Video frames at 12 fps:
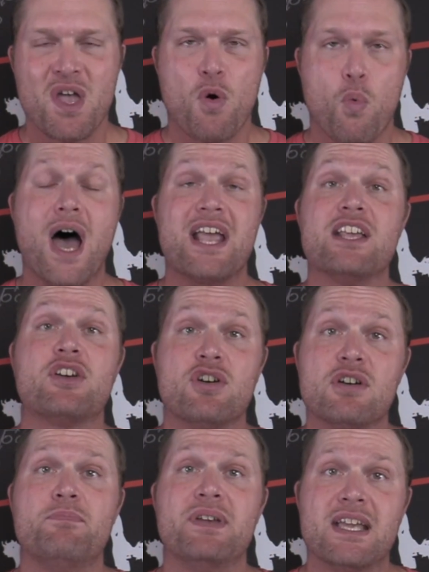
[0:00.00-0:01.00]
why he
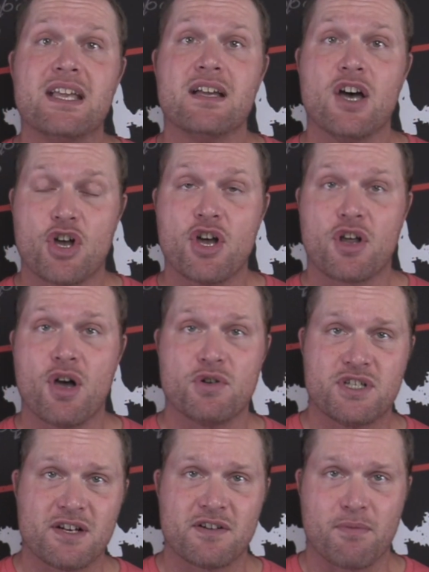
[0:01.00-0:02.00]
could be a good
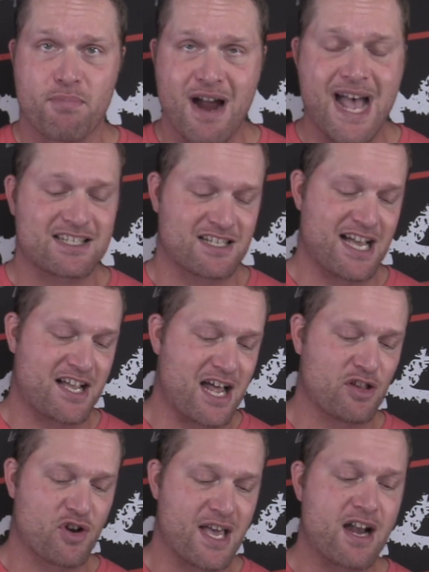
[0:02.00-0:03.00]
coach here in Nebraska. I got
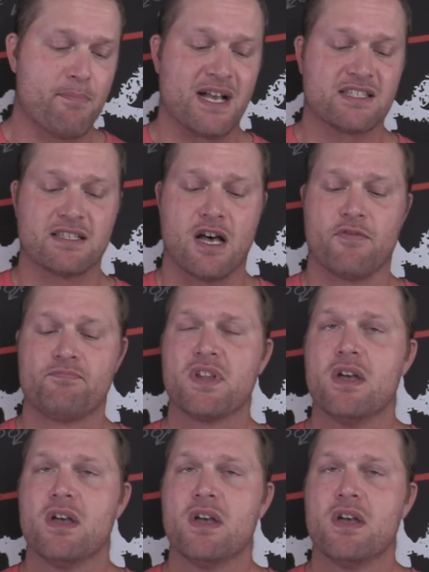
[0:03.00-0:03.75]
a little ahead of myself.